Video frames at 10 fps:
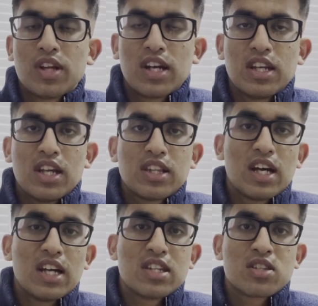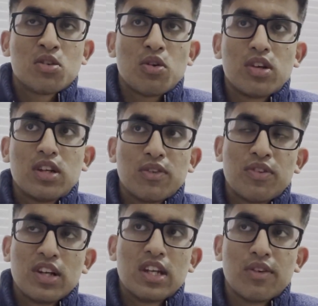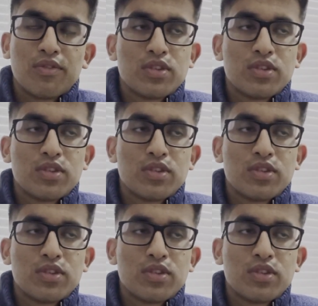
the idea that it's not definitive.